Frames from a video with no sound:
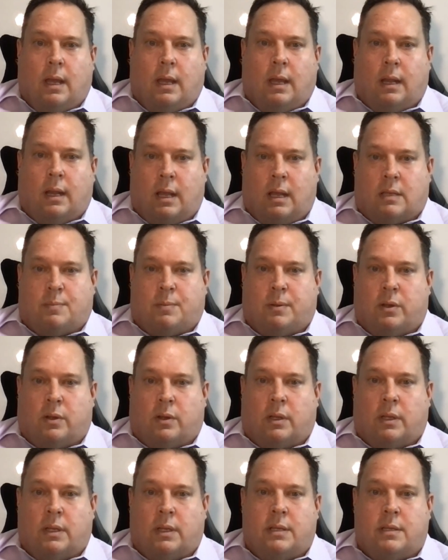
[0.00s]
And last but
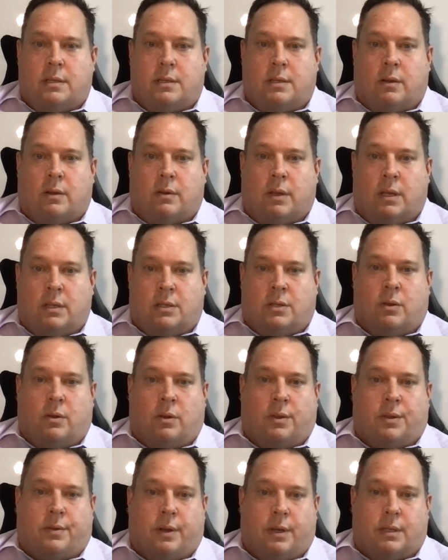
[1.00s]
not least,
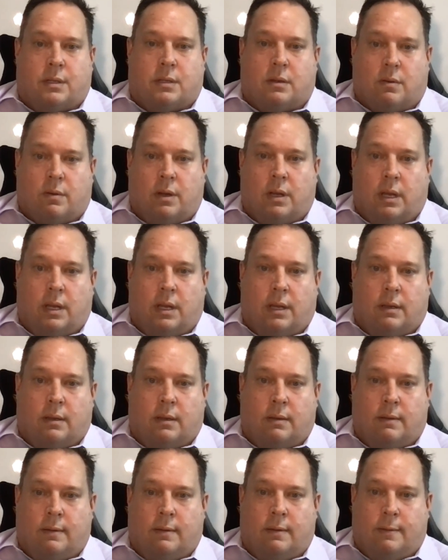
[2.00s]
internal threats
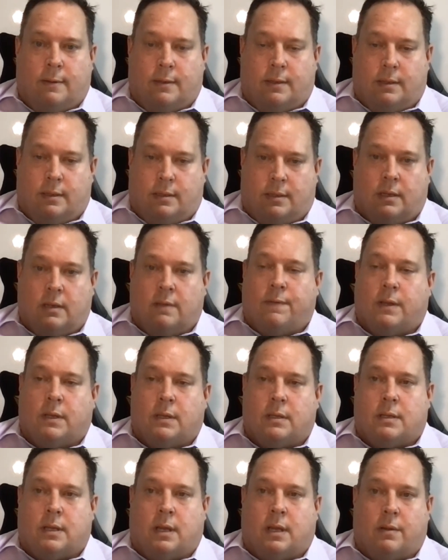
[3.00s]
create
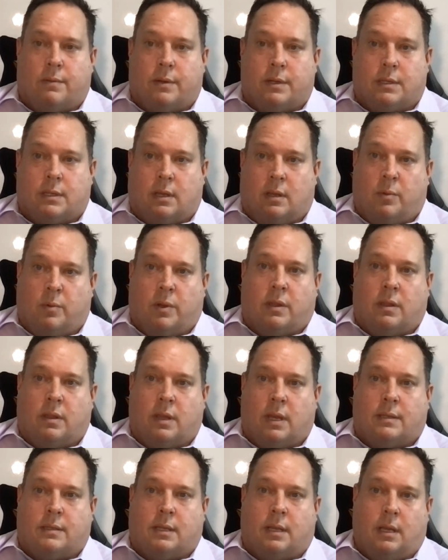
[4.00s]
significant data risk, and whether
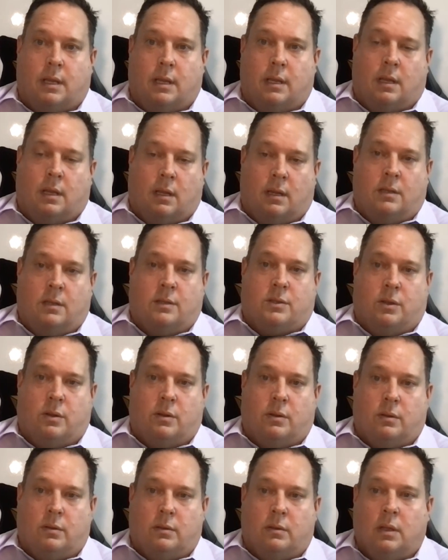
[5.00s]
that's an
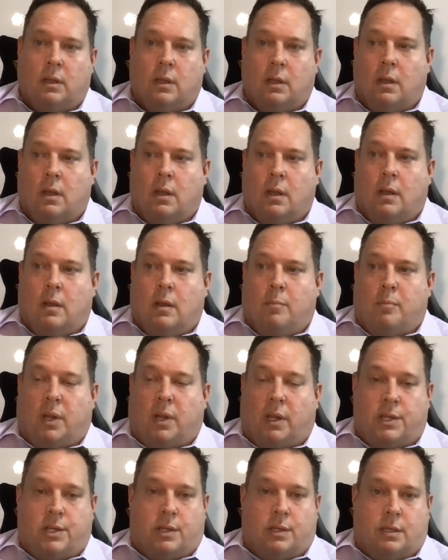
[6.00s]
internal
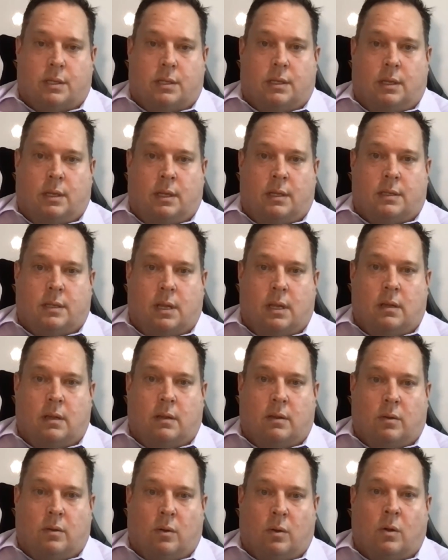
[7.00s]
malicious intent
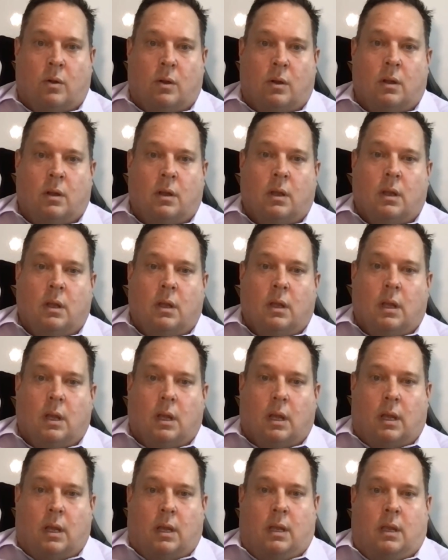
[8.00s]
or
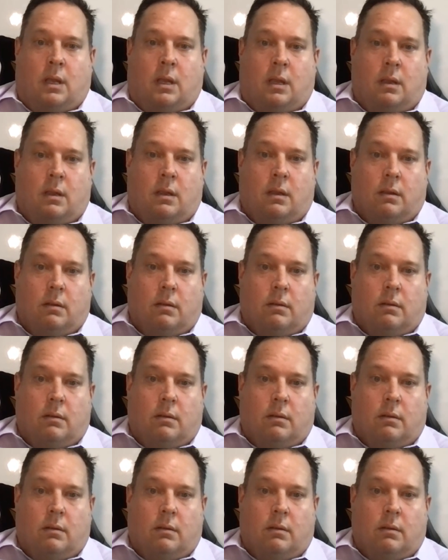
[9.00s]
a